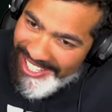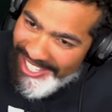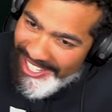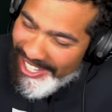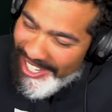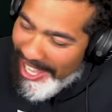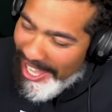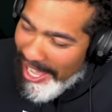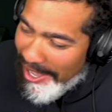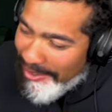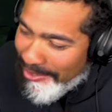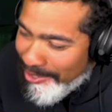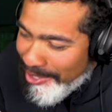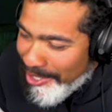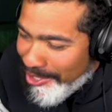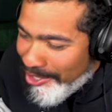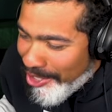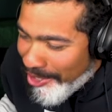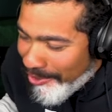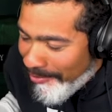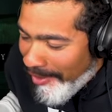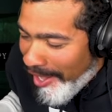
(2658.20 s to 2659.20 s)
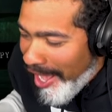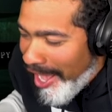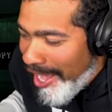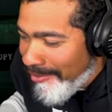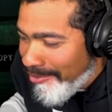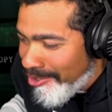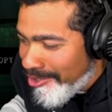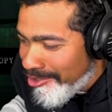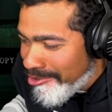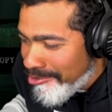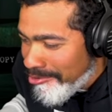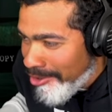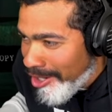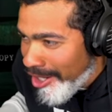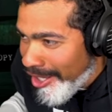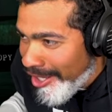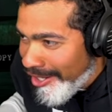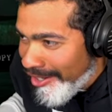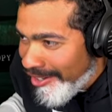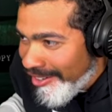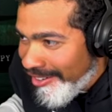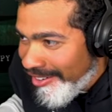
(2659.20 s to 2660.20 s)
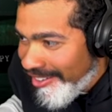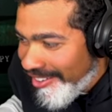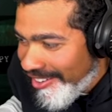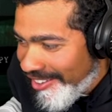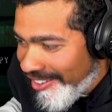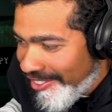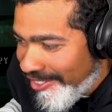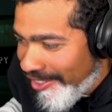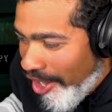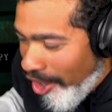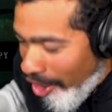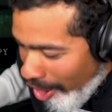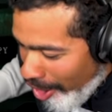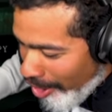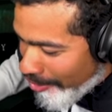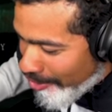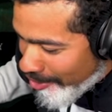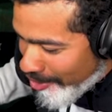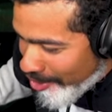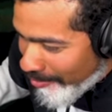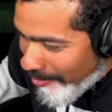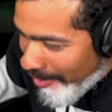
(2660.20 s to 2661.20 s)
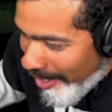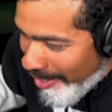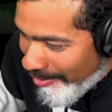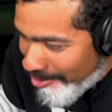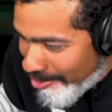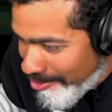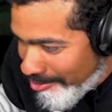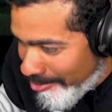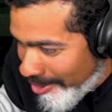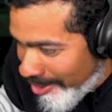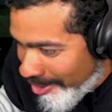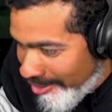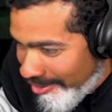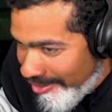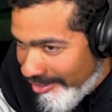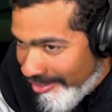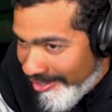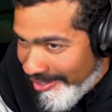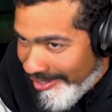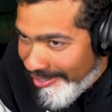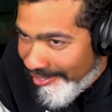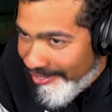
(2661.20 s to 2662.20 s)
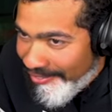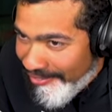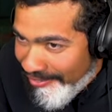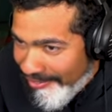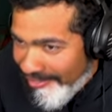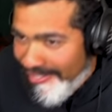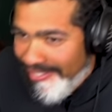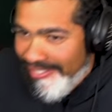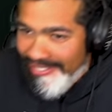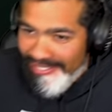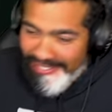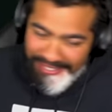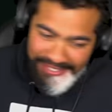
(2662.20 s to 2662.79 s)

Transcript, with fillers: when I was. If the survivors ass. win, all the survivors win. Poiised is